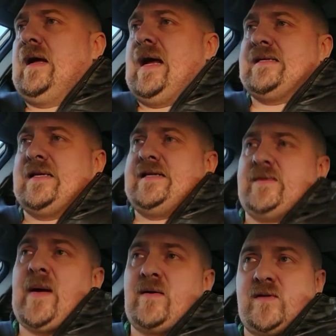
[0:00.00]
as he's
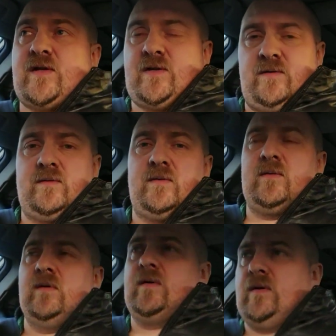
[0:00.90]
about to
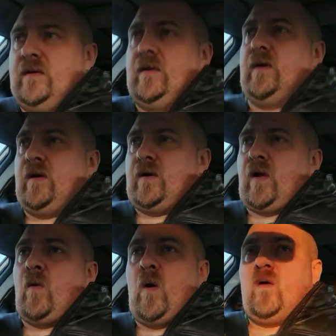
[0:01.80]

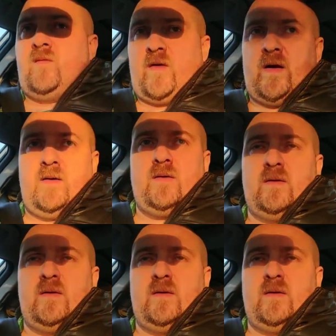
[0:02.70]
go over